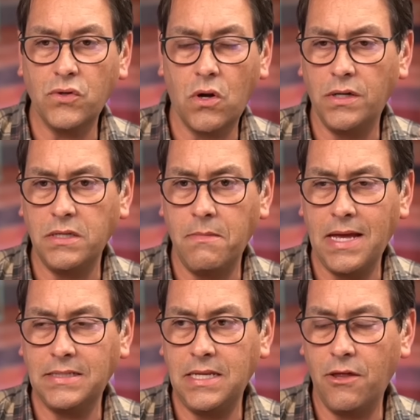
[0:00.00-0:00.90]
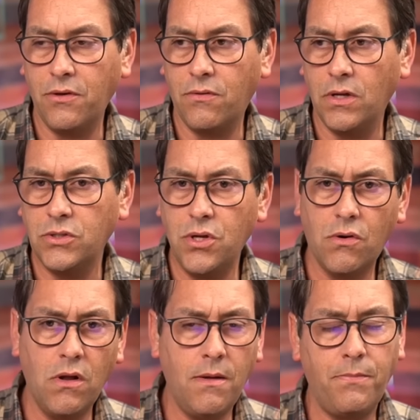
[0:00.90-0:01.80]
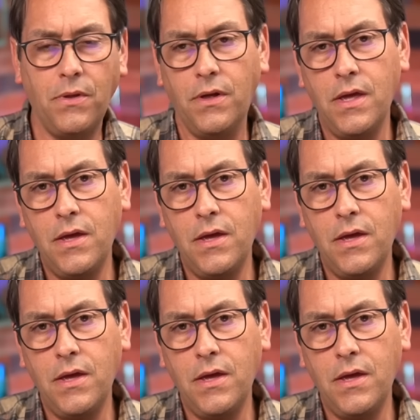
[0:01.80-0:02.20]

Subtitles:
causing mass death across Europe.